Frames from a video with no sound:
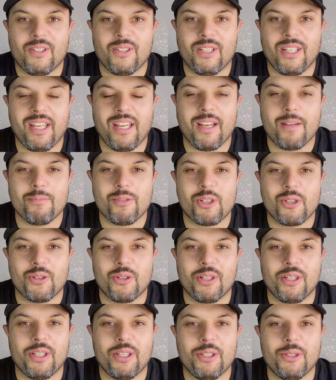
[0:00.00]
Today I'm
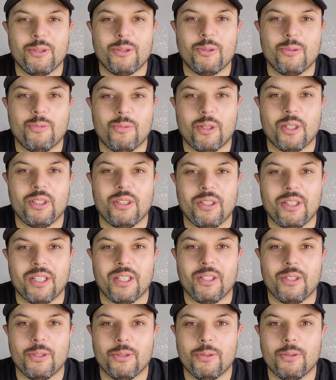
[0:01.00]
showing you what you
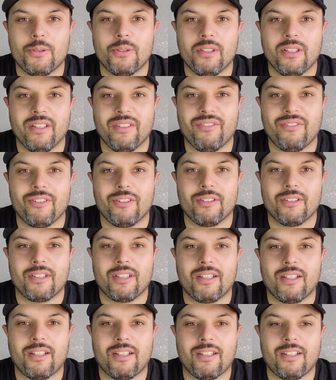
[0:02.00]
can do if your
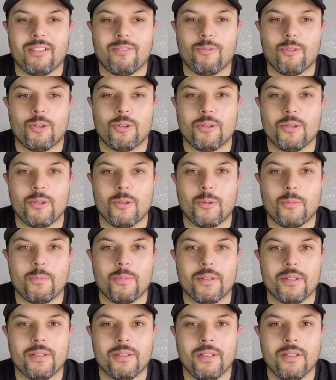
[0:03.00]
car won't
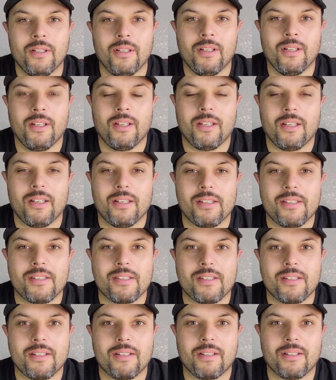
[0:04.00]
open
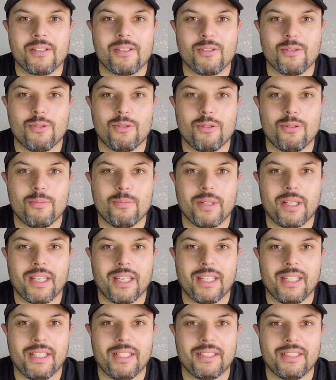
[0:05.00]
as there is no
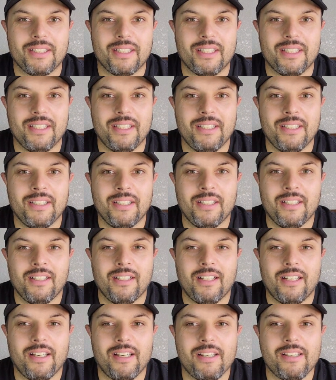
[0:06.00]
mechanical key.
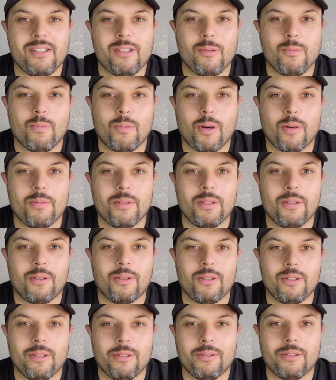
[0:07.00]
As you probably
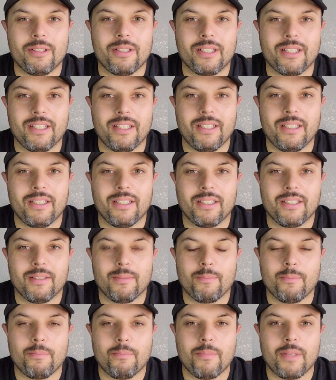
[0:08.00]
all know already
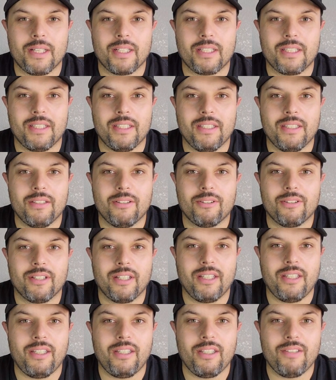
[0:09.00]
the Marquis or
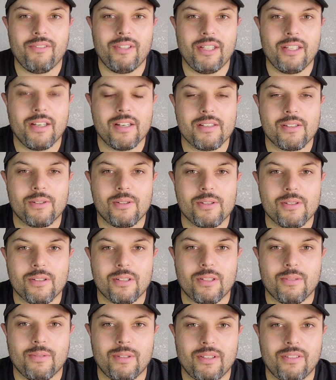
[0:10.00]
any EV has
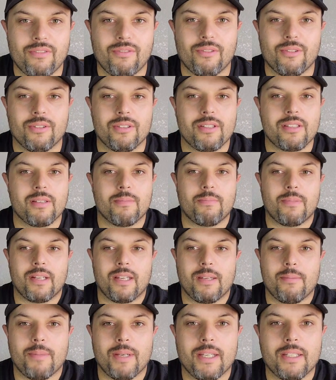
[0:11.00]
also a 12 volt
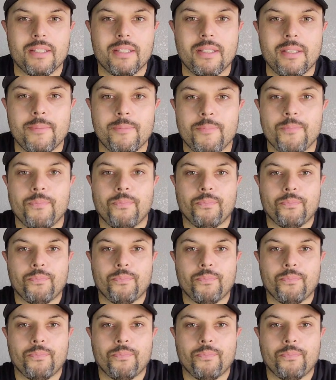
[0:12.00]
supply battery.